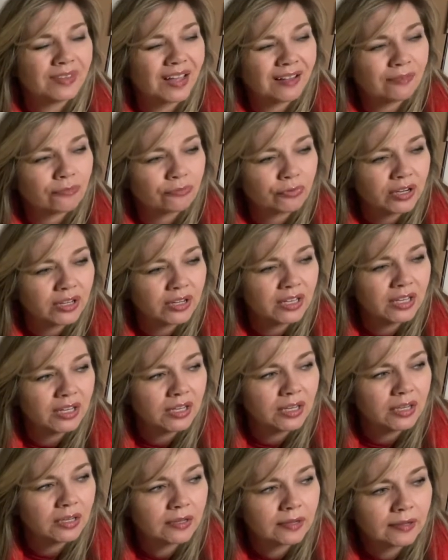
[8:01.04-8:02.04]

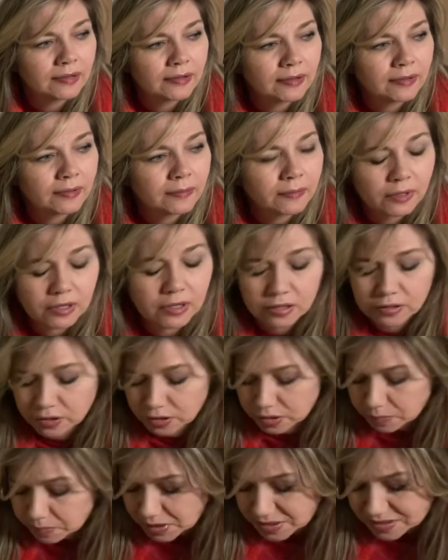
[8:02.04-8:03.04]
really. It
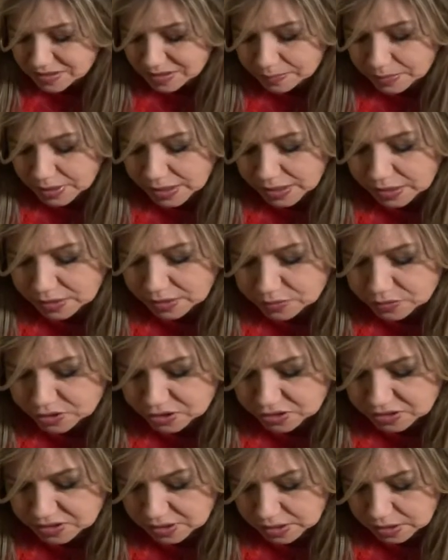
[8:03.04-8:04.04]
could be somebody who's
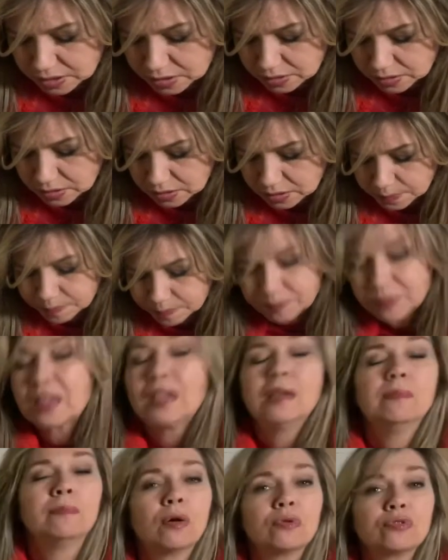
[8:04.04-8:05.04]
just
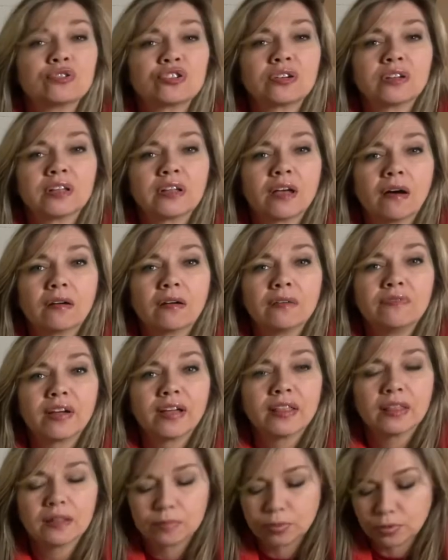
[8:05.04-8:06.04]
emotionally
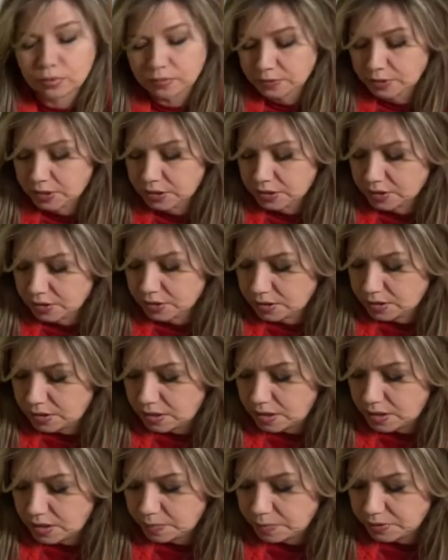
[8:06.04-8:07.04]
unavailable,
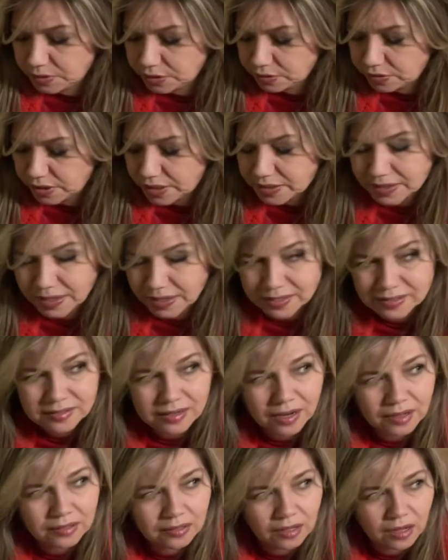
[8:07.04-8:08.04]
and you're like, that's
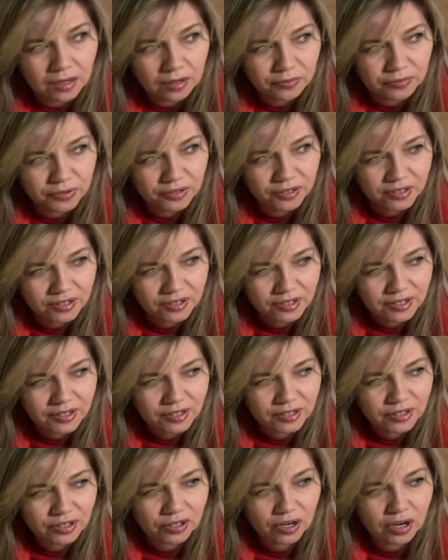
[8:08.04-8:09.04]
not love.
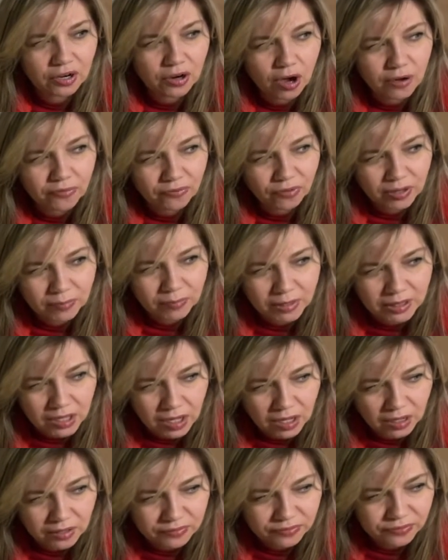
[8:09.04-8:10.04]
You're not offering me
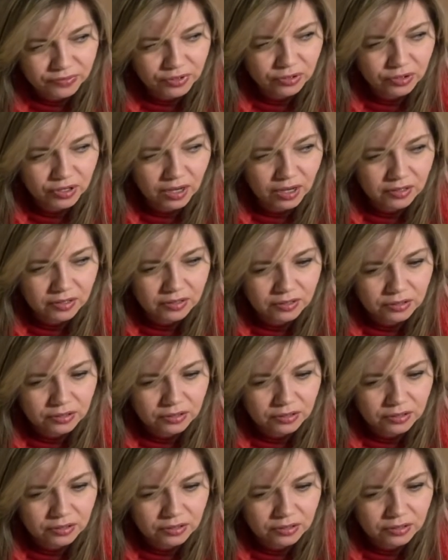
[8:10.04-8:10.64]
love. You're not